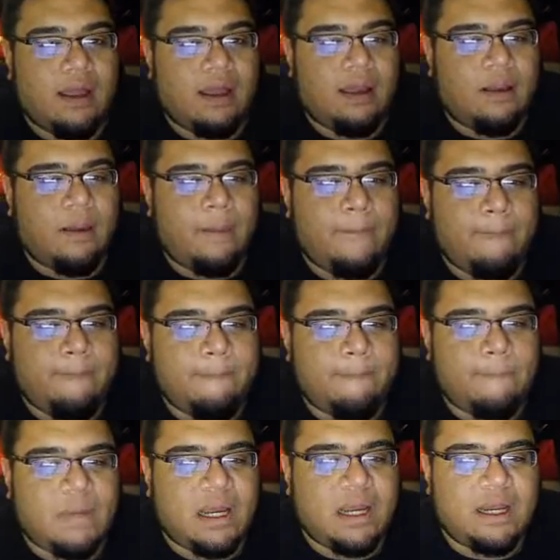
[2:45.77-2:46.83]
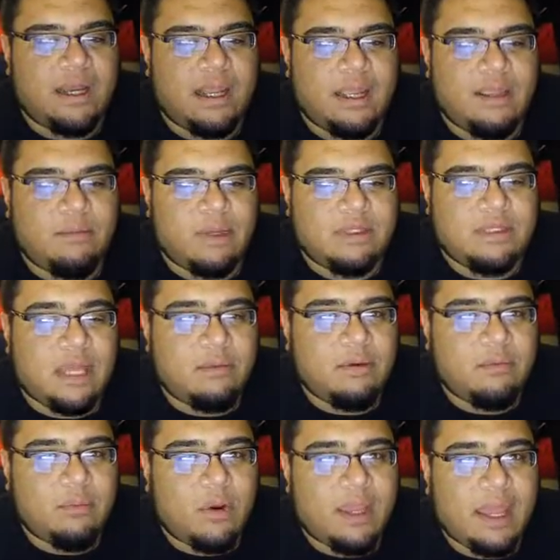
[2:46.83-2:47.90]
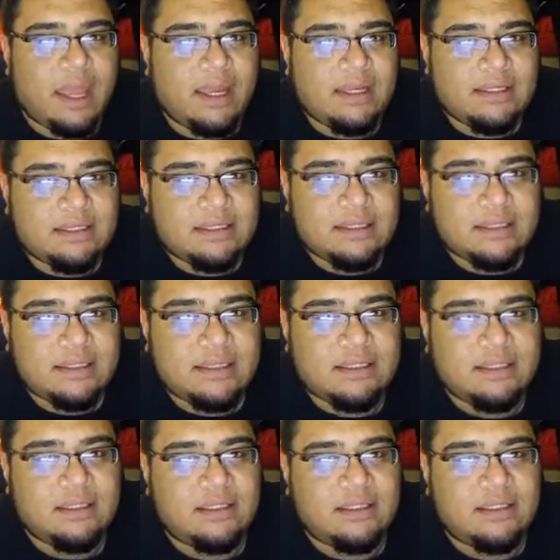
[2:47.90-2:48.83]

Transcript: uh, my name, Atomic Boy X,